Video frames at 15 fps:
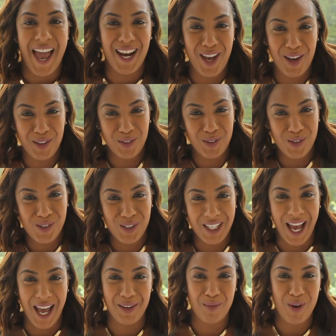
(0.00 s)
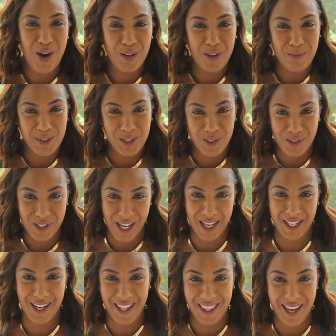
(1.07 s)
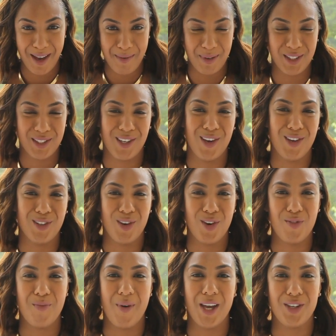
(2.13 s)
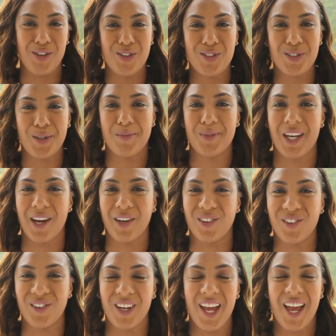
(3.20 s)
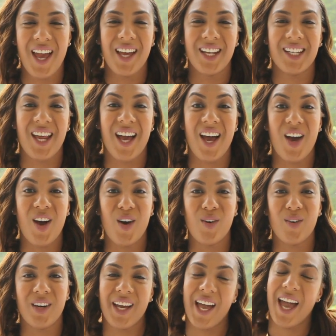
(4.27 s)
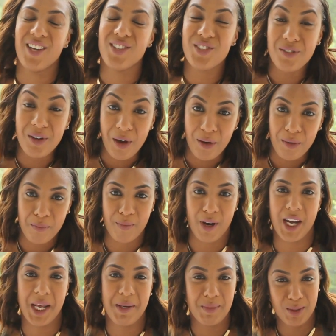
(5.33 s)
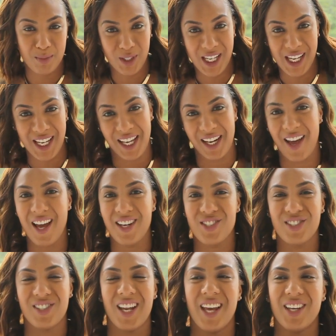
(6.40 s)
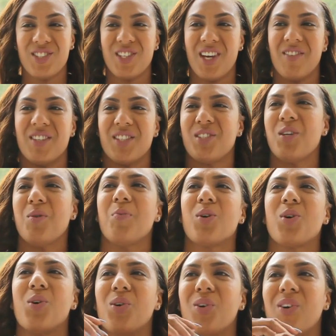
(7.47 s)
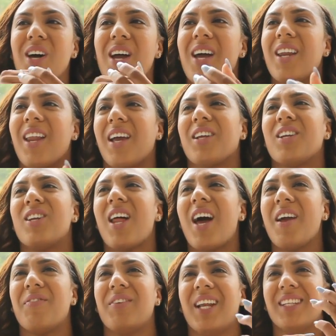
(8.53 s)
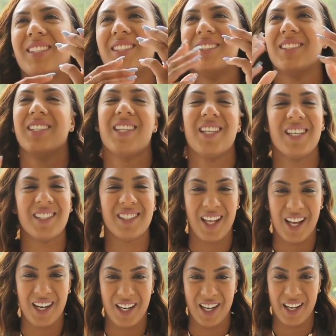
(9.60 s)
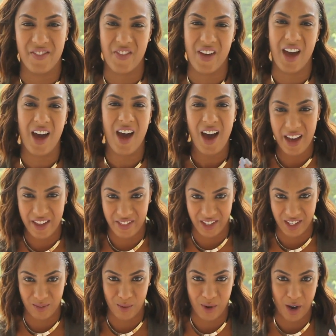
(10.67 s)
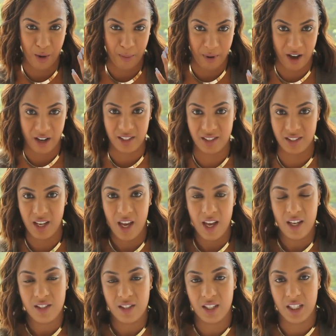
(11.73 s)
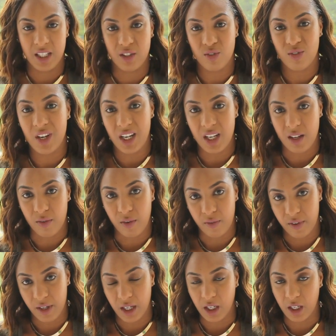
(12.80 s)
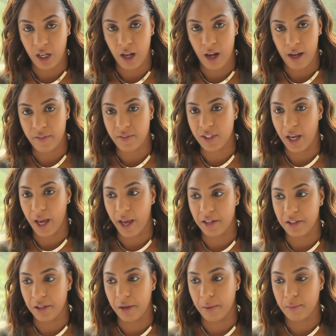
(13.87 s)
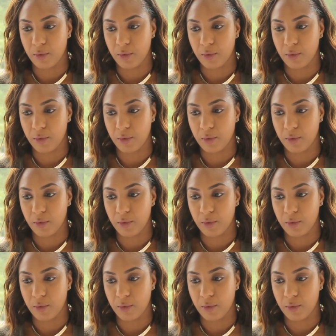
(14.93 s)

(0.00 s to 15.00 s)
Hello all and welcome to yet another episode of my YouTube channel. Now, as you know, my name is Monique and I just like sharing super cool life lessons and things that I learned that I think will help us to lead really fulfilling lives, and